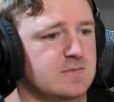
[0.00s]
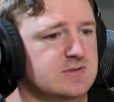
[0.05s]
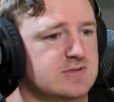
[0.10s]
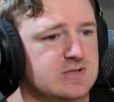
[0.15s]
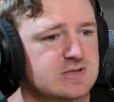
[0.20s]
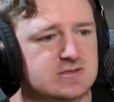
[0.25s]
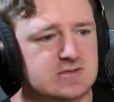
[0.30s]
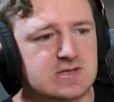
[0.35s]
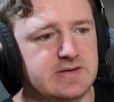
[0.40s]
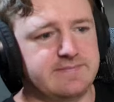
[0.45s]
He
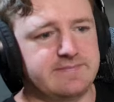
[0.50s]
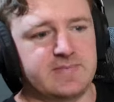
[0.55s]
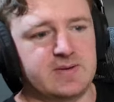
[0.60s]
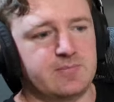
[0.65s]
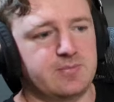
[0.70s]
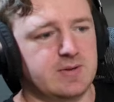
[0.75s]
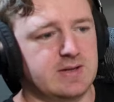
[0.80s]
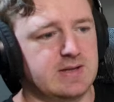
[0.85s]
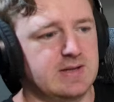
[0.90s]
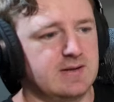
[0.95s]
shouldn't even be
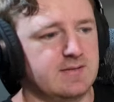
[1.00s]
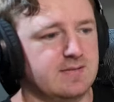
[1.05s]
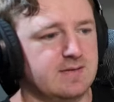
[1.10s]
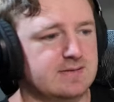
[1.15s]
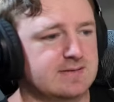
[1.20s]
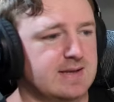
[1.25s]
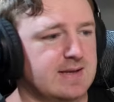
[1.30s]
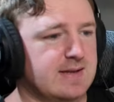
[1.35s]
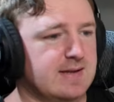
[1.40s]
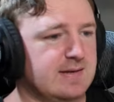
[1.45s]
playing
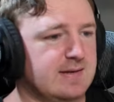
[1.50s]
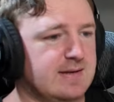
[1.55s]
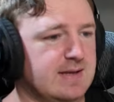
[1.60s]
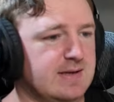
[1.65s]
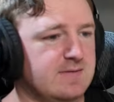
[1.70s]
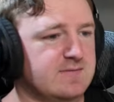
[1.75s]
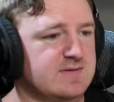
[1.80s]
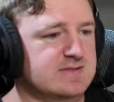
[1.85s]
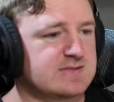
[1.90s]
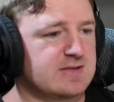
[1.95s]
like that. He can't
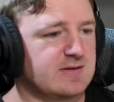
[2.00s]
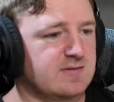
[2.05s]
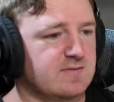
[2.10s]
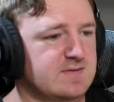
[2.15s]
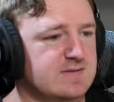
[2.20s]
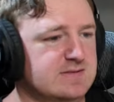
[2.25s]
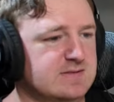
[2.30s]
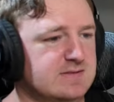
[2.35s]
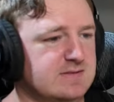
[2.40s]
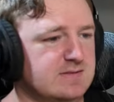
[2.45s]
even see out of
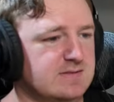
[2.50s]
his,